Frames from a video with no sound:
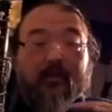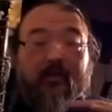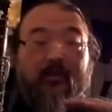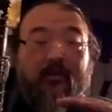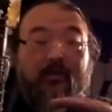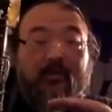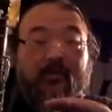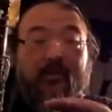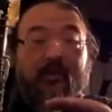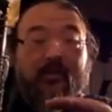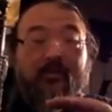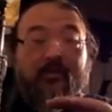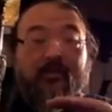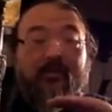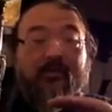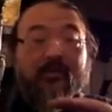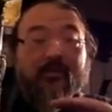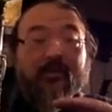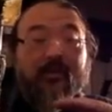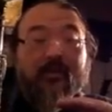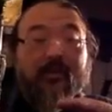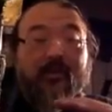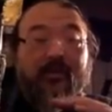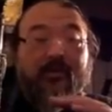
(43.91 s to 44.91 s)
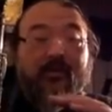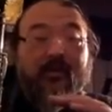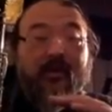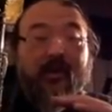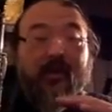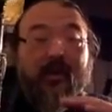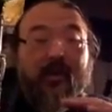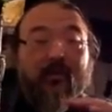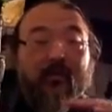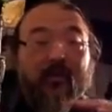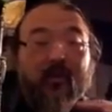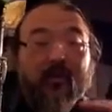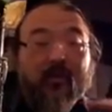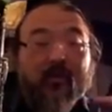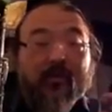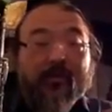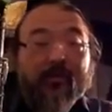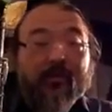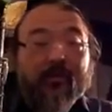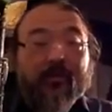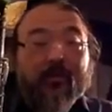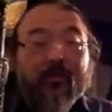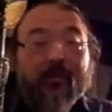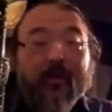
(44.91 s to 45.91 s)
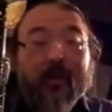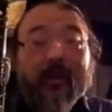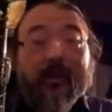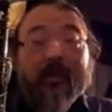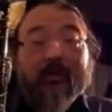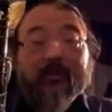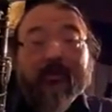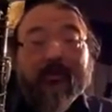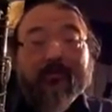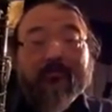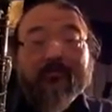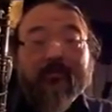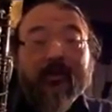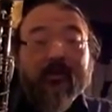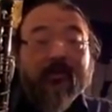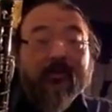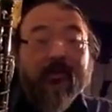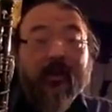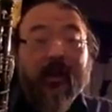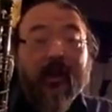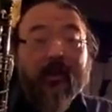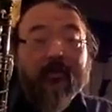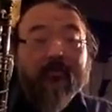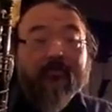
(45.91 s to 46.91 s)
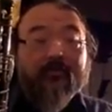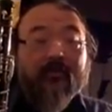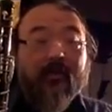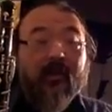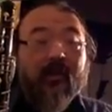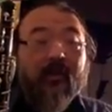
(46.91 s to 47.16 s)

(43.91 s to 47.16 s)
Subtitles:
continuously the same all through the range. It's not.